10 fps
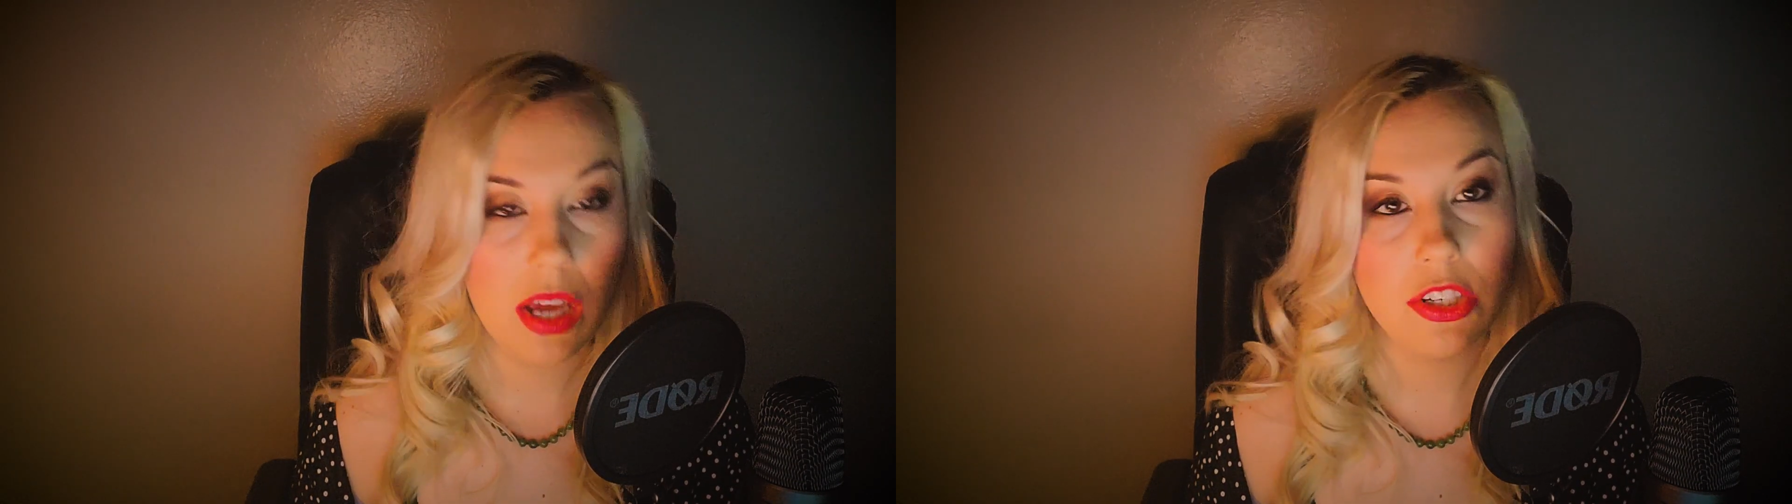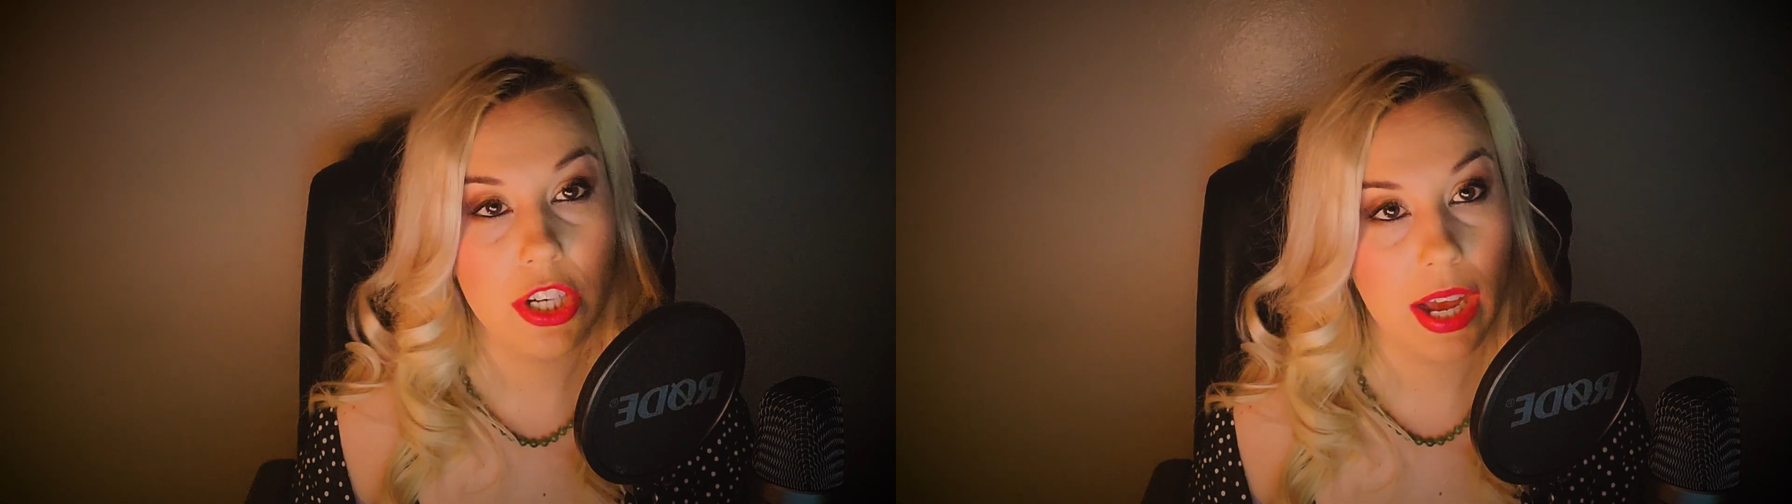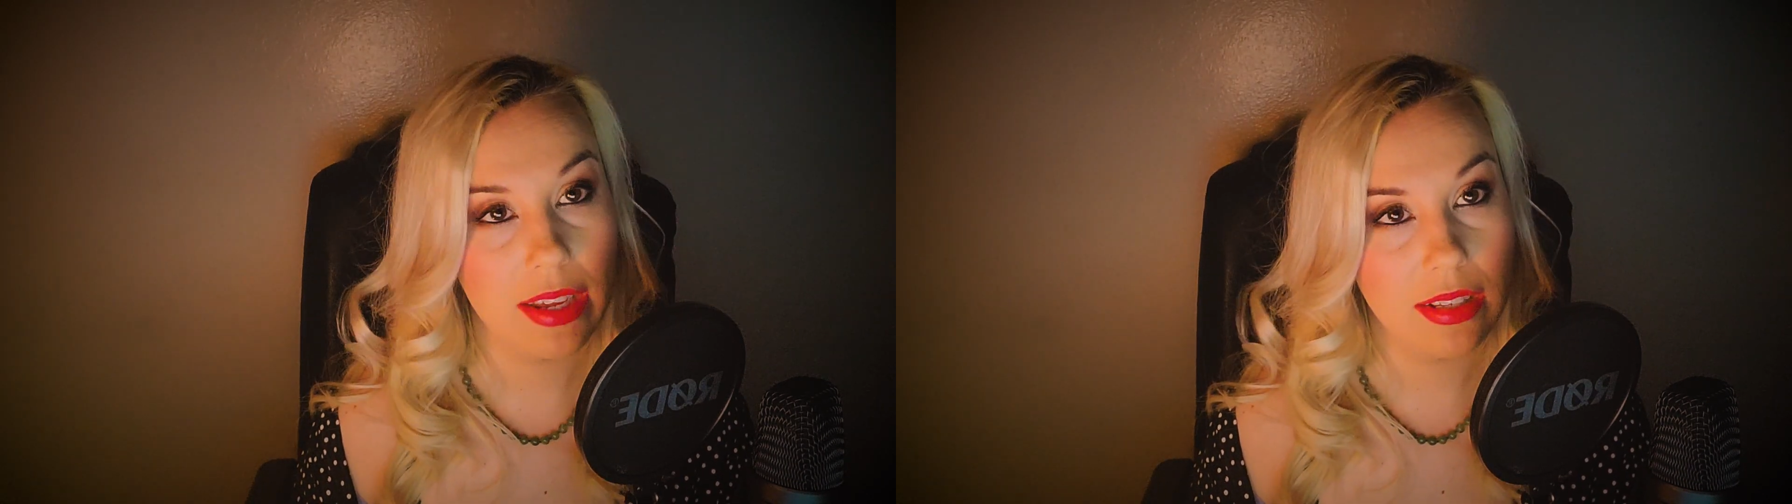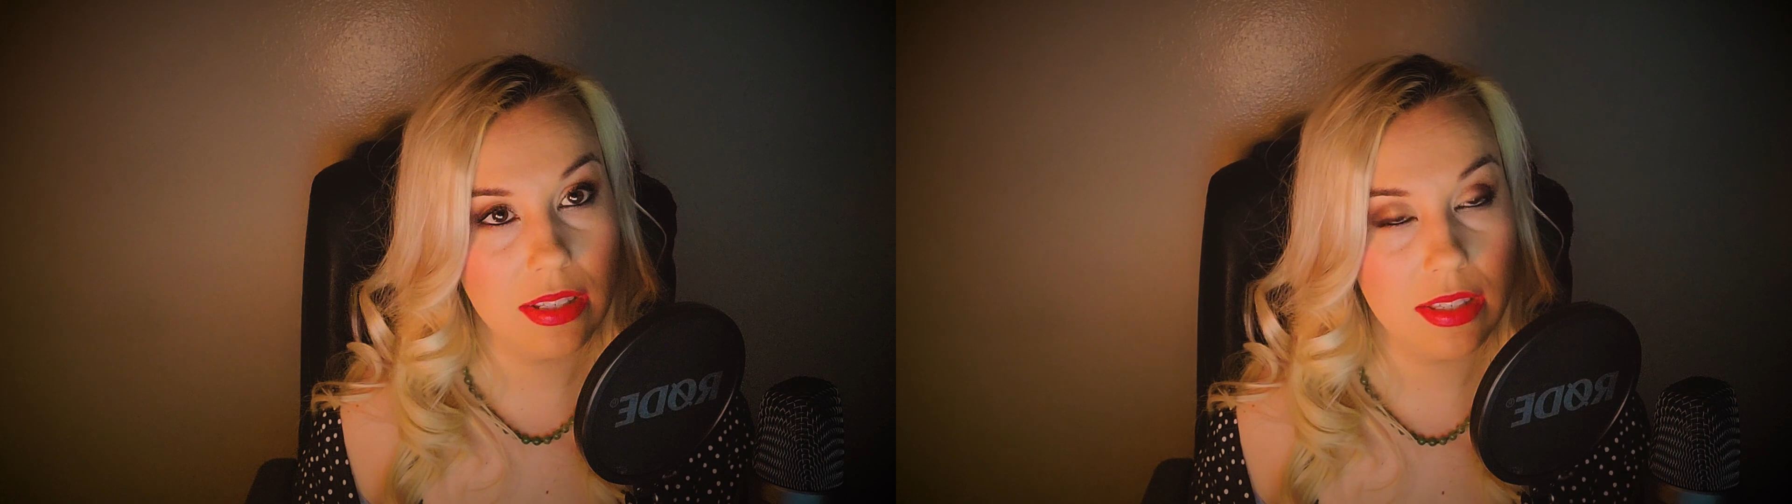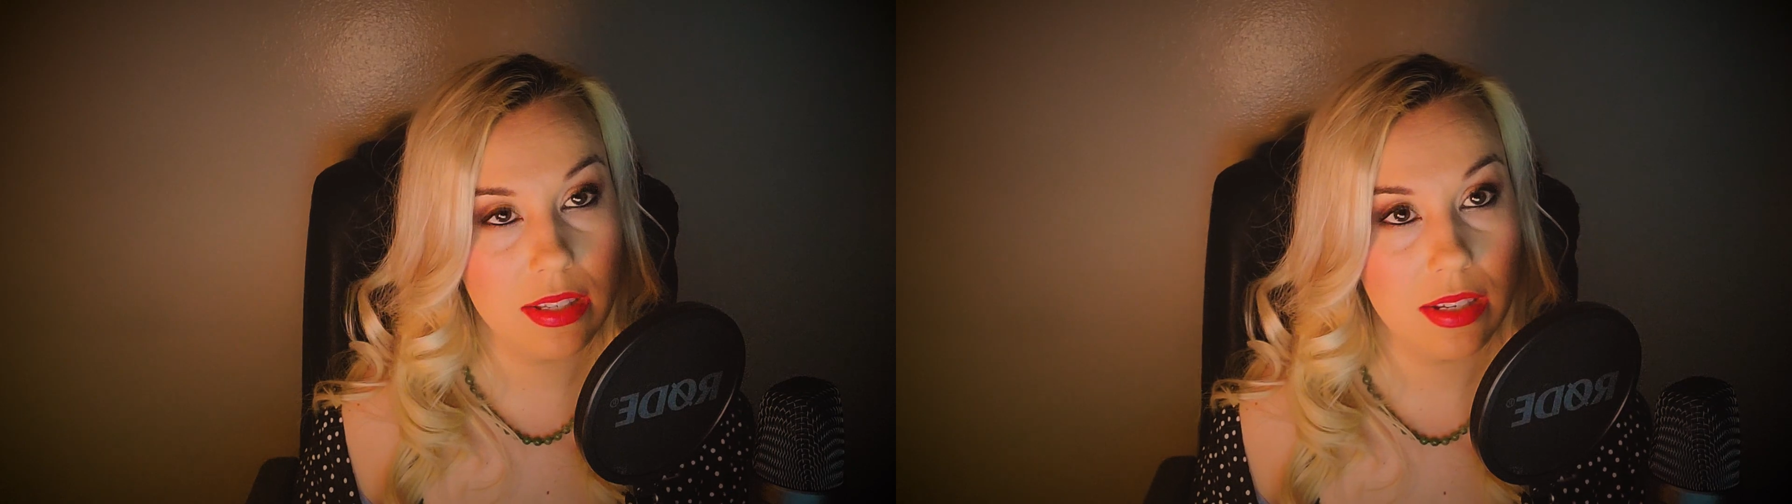
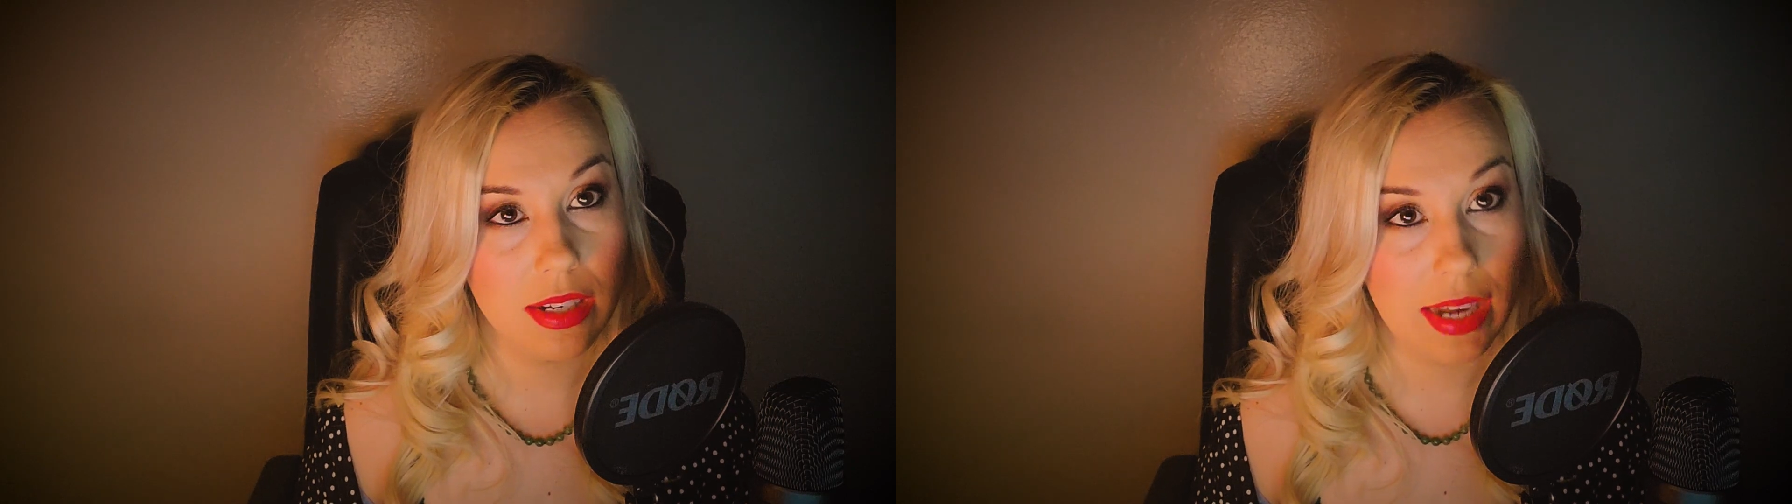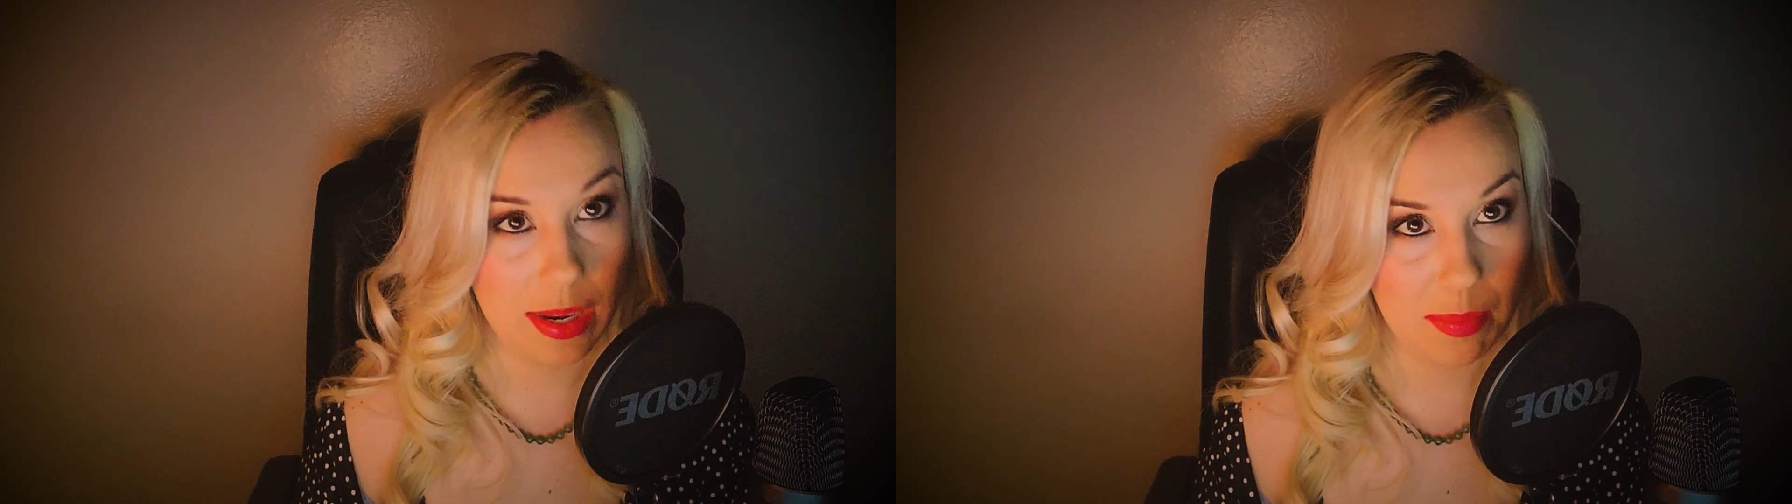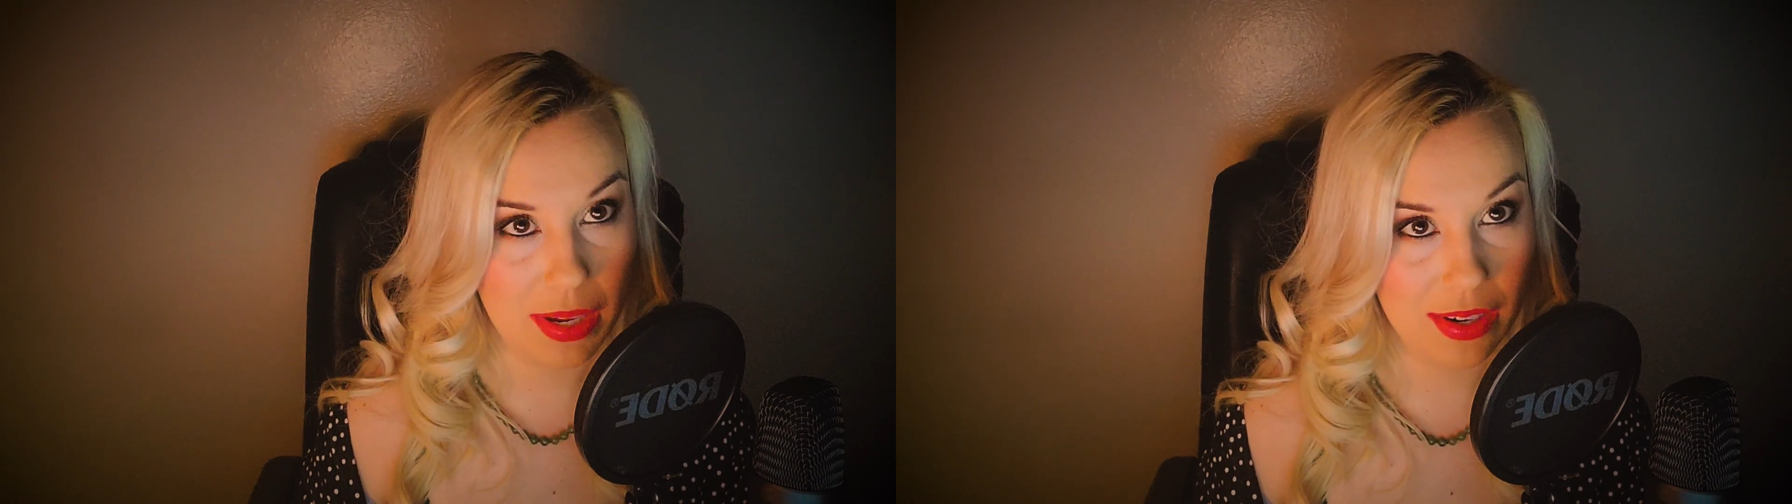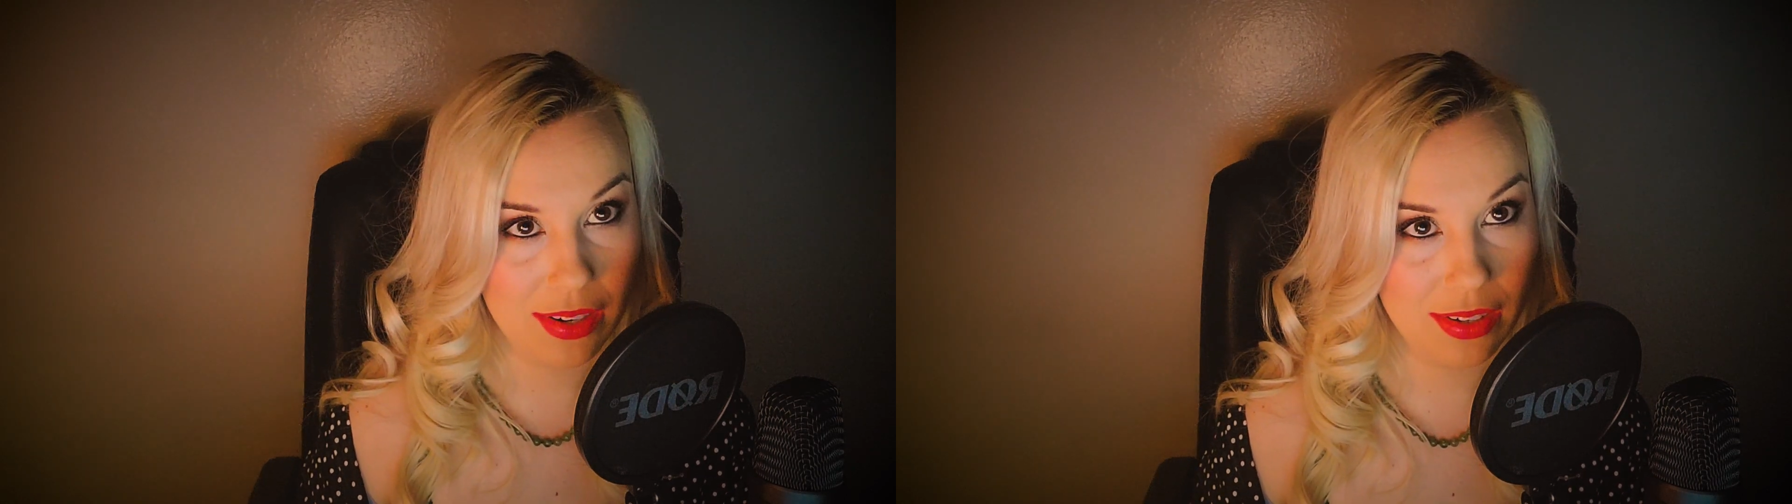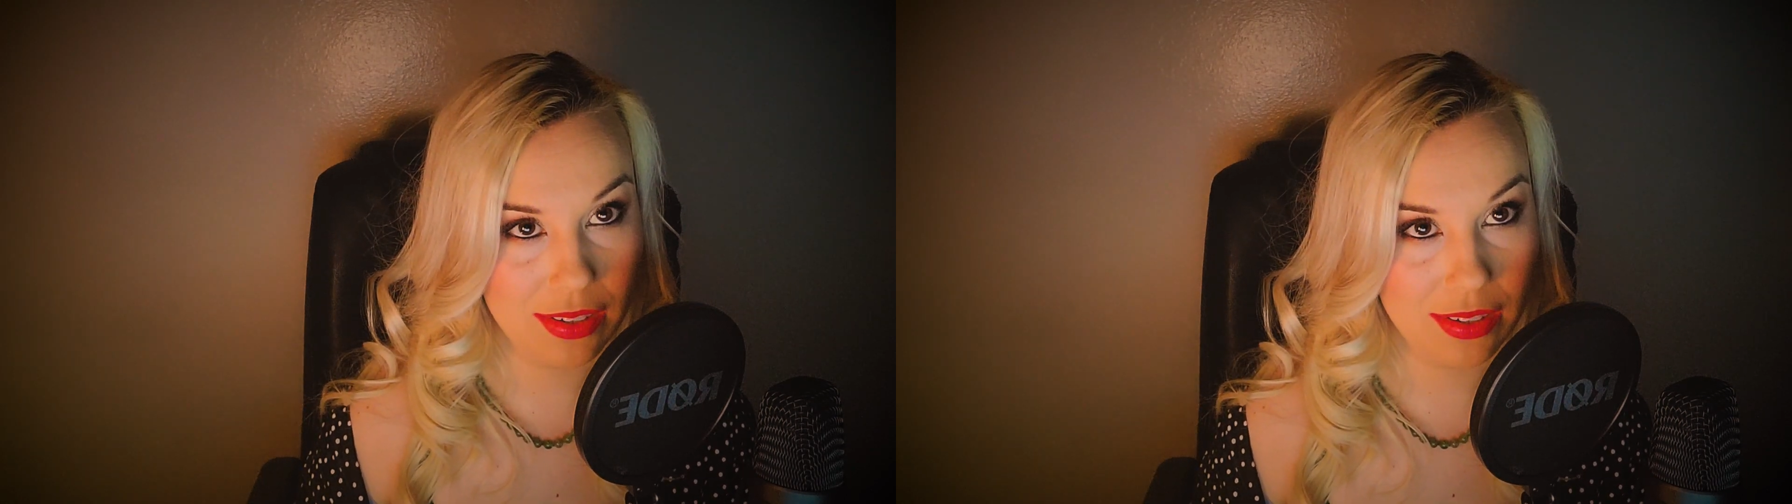Child's Nightmare.